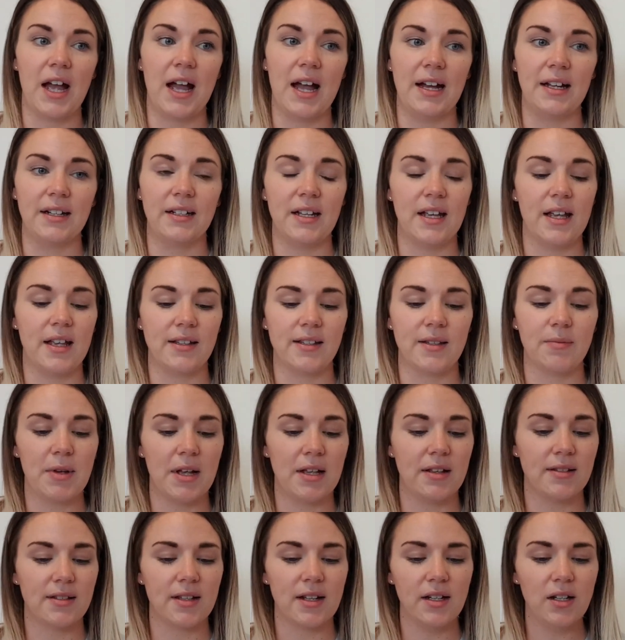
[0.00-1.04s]
and it
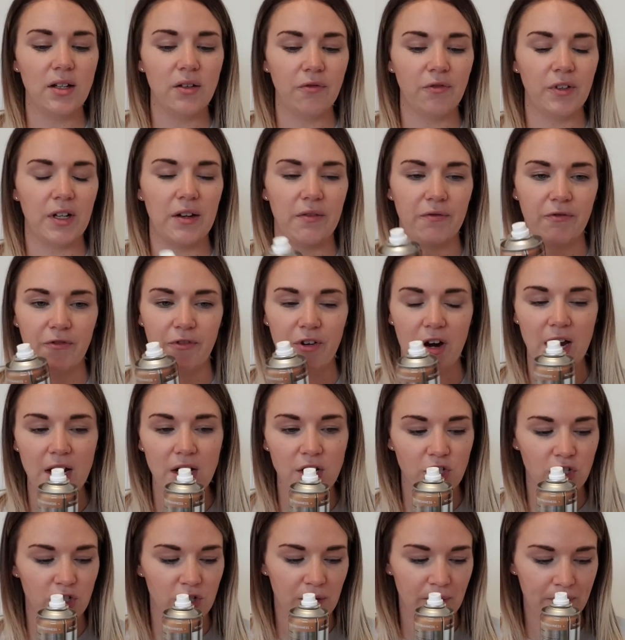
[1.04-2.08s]
smells lovely and
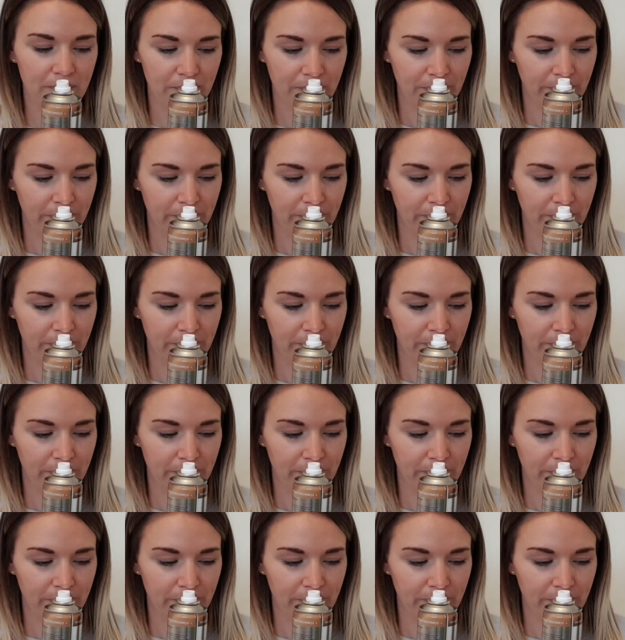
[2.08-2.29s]
fresh.